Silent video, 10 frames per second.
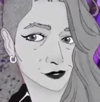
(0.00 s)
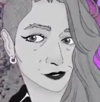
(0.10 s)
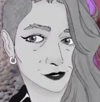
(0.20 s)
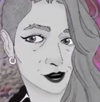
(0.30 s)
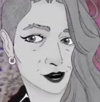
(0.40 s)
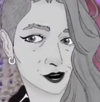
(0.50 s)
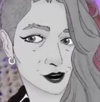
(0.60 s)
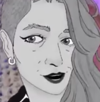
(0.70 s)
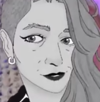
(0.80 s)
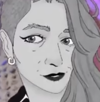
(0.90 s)
So I have
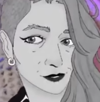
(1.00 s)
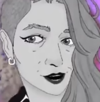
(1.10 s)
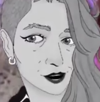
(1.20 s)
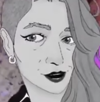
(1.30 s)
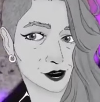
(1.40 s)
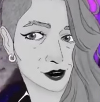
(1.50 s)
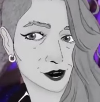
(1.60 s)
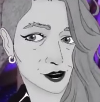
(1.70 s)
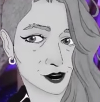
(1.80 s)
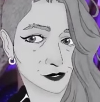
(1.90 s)
this super fun
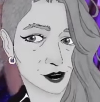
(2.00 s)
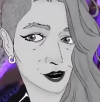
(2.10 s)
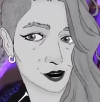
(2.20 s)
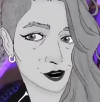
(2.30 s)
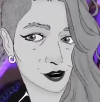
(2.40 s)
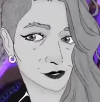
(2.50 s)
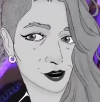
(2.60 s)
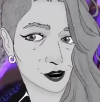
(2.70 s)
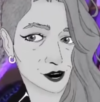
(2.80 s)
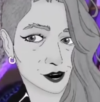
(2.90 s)
thing that I
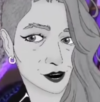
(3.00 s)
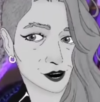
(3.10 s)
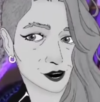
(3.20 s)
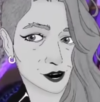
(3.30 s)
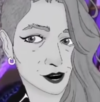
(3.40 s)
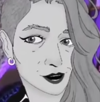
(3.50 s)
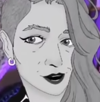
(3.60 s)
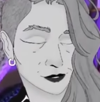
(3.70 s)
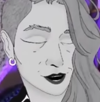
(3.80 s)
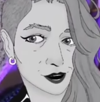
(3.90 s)
used when I was learning to
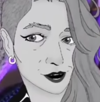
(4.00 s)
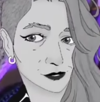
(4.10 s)
crochet.